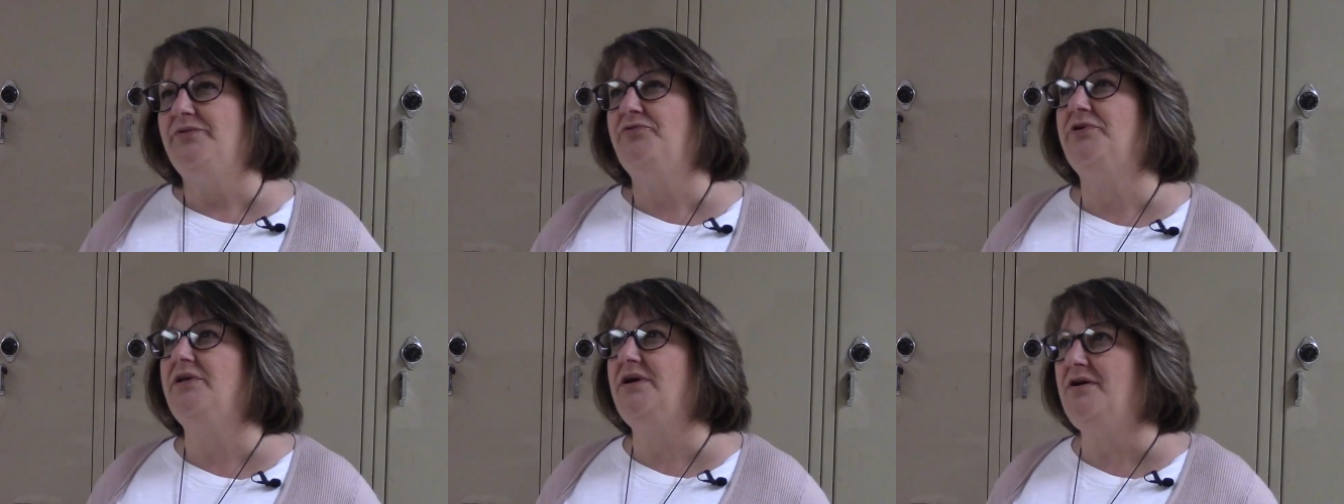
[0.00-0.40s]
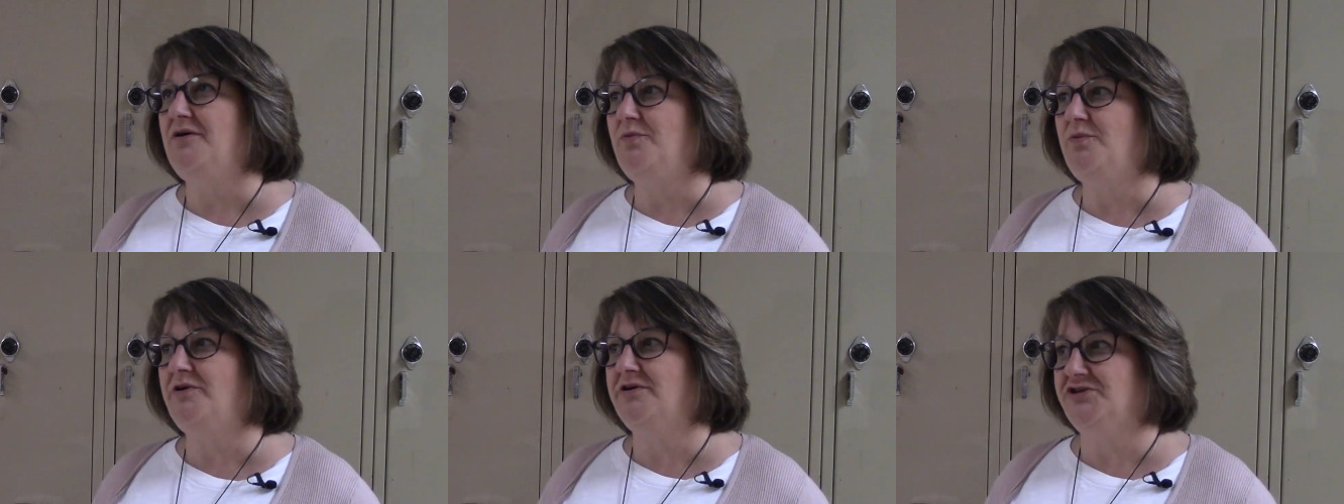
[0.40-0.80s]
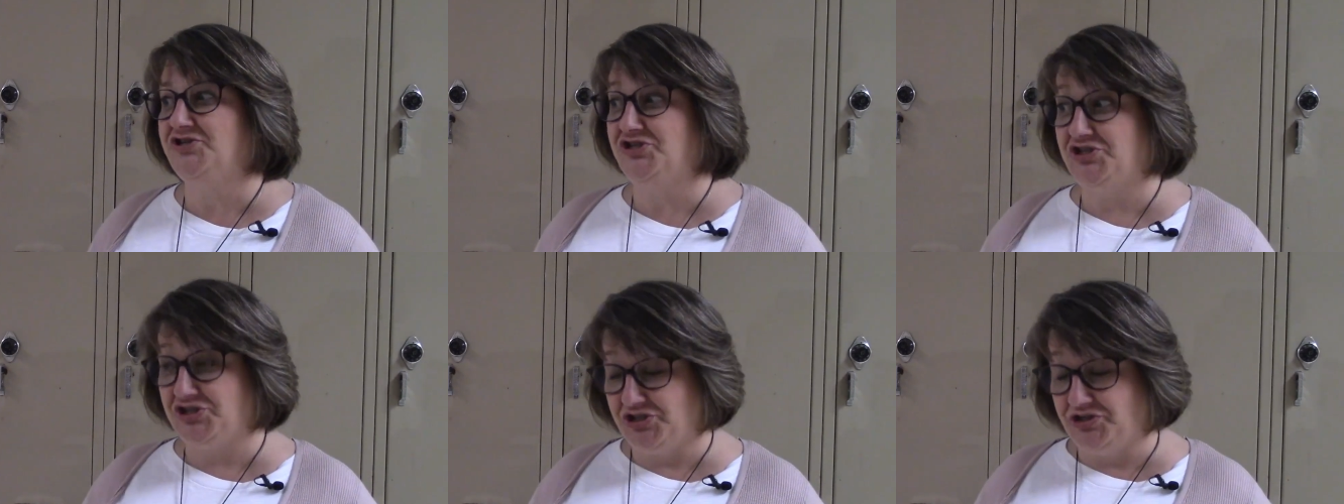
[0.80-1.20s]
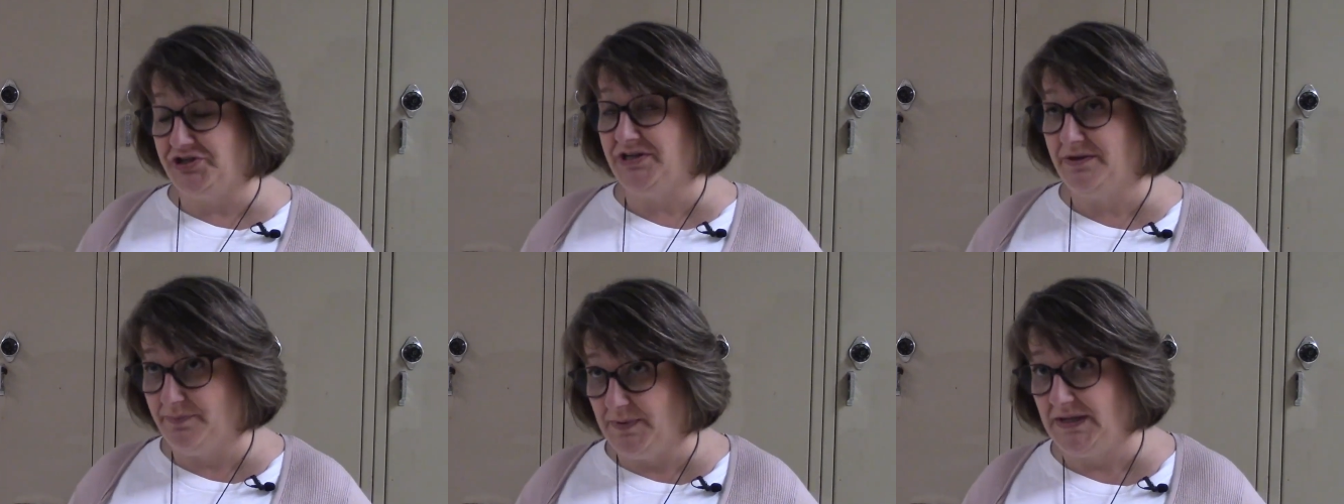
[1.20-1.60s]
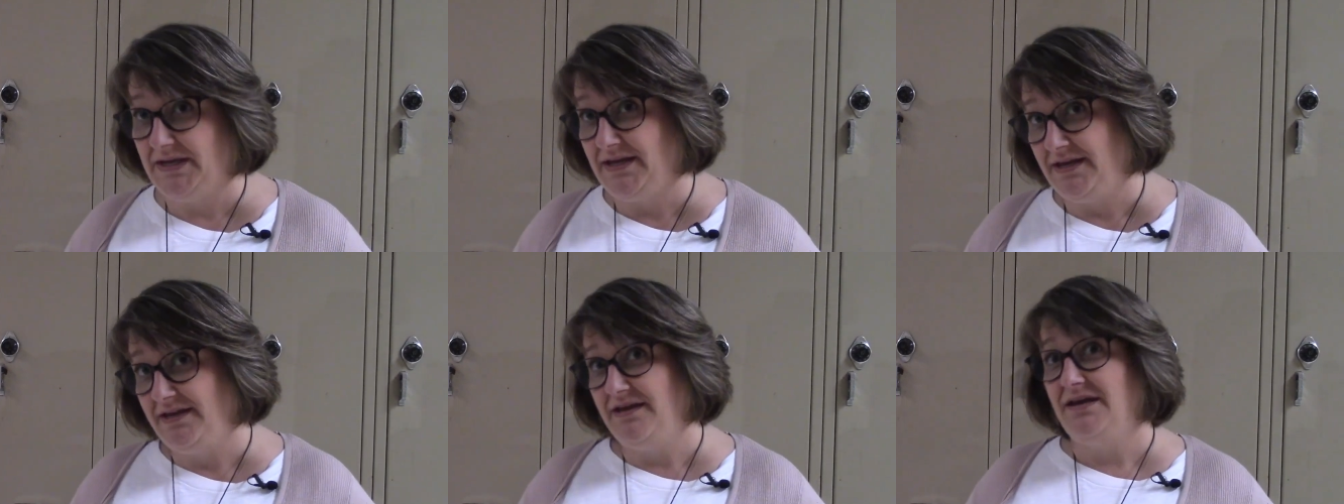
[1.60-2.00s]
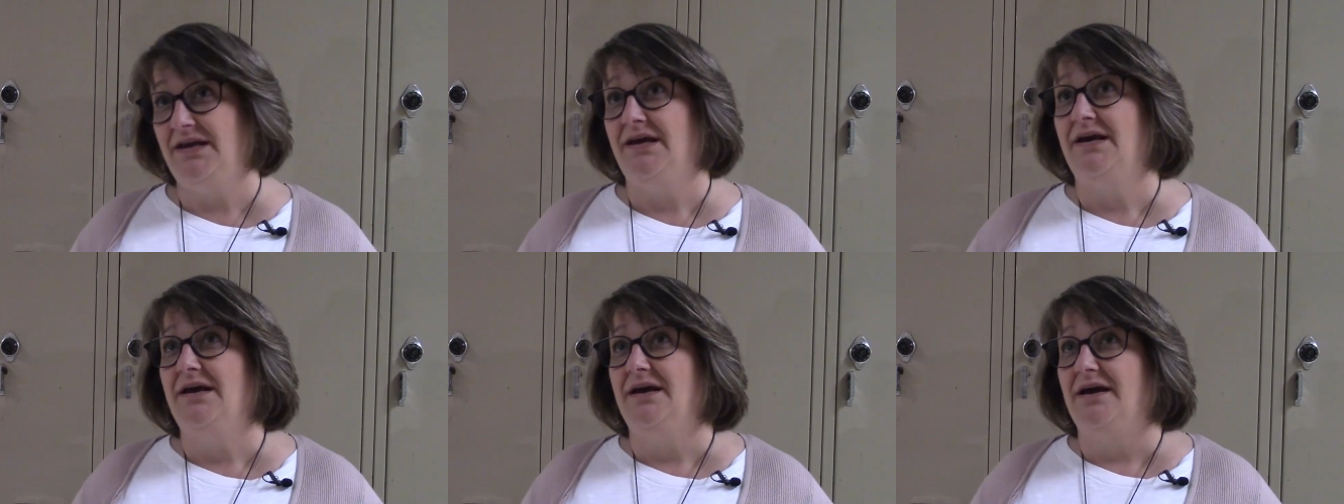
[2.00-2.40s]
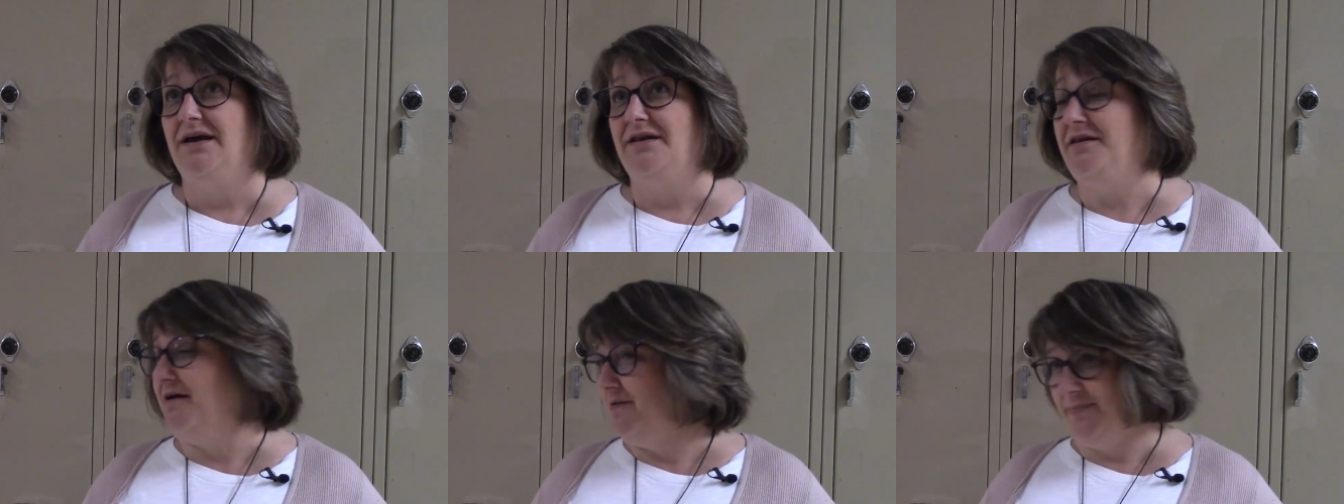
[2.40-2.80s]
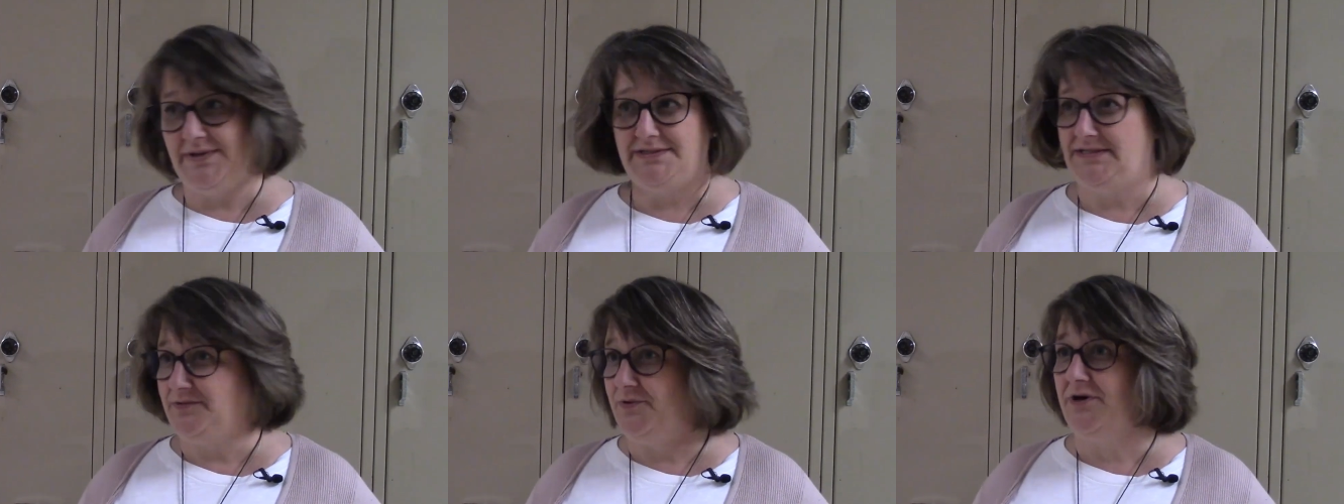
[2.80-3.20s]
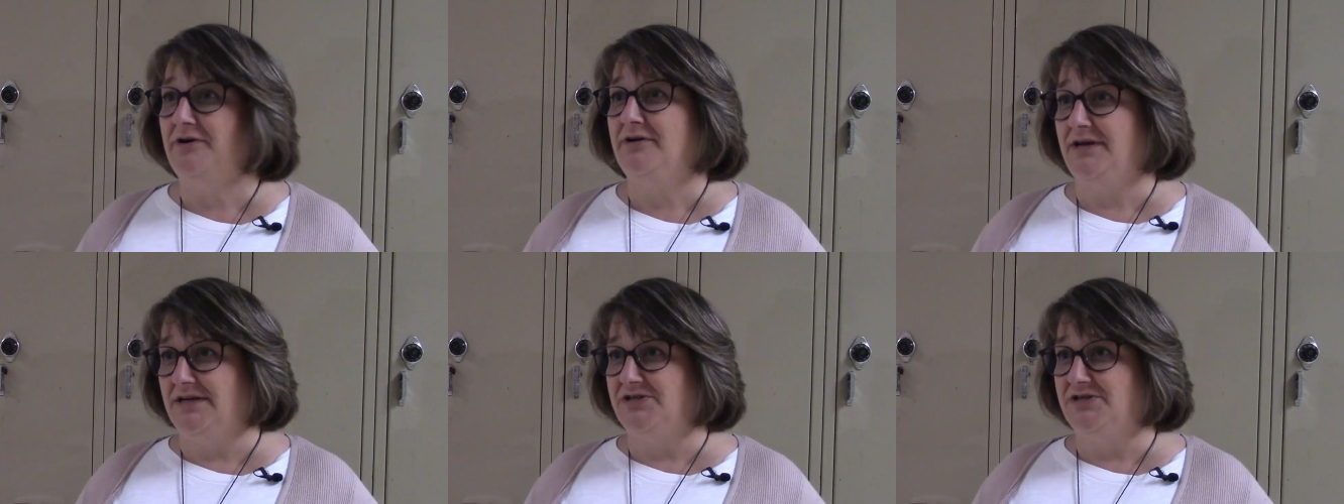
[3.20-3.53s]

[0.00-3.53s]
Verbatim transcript: Really, homework should be not busy work.